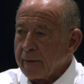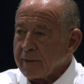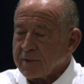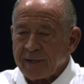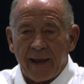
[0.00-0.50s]

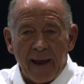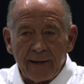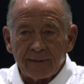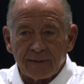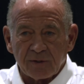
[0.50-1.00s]
She
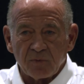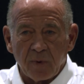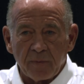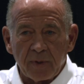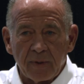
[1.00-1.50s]
hated this
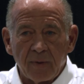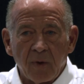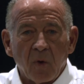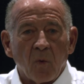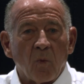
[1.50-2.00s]
woman.
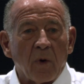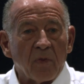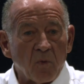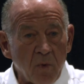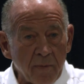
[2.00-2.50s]
Well,
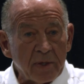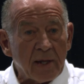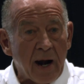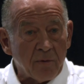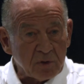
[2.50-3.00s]
the woman
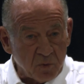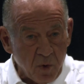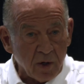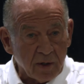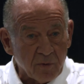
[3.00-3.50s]
that I was
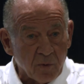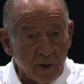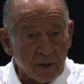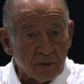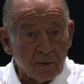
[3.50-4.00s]
working
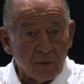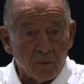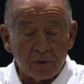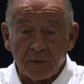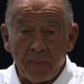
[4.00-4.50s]
with
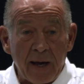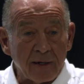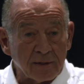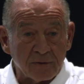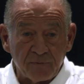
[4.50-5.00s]
was about
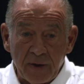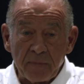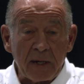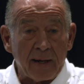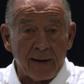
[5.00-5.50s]
as
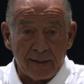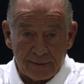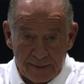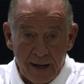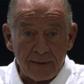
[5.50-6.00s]
feminine
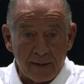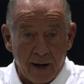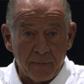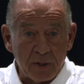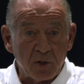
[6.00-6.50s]
as nothing.
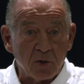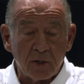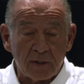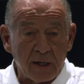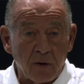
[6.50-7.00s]
I mean, you
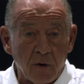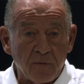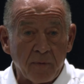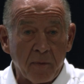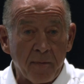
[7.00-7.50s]
couldn't tell her
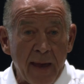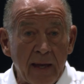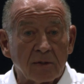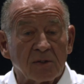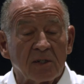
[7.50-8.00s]
from a
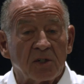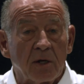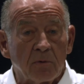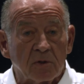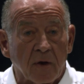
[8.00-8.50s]
man. See, she
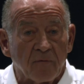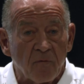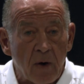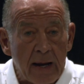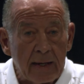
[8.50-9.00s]
was
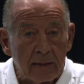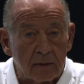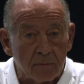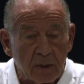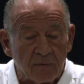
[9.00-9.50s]
afraid
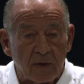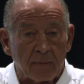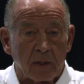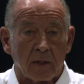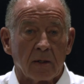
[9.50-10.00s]
to be
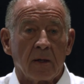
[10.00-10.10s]
feminine.